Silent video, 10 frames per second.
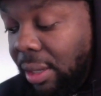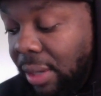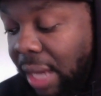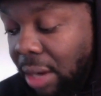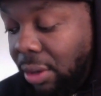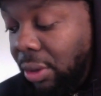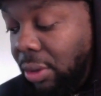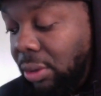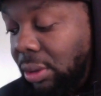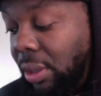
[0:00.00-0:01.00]

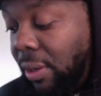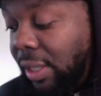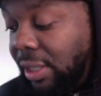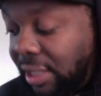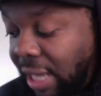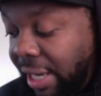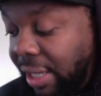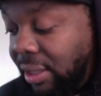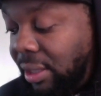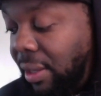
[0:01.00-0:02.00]
Cowgirls,
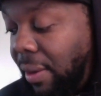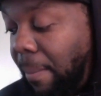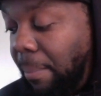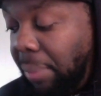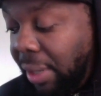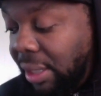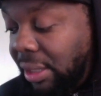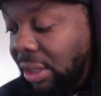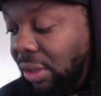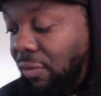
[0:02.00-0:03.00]
Giants,
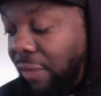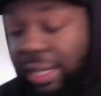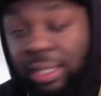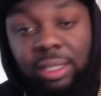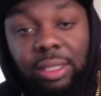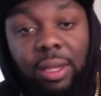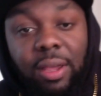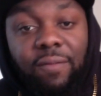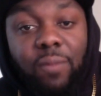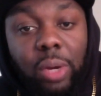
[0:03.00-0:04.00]
Bucks, Raiders,
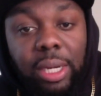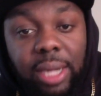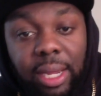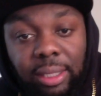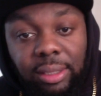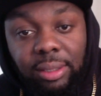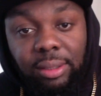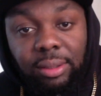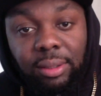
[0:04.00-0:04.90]
and 49ers.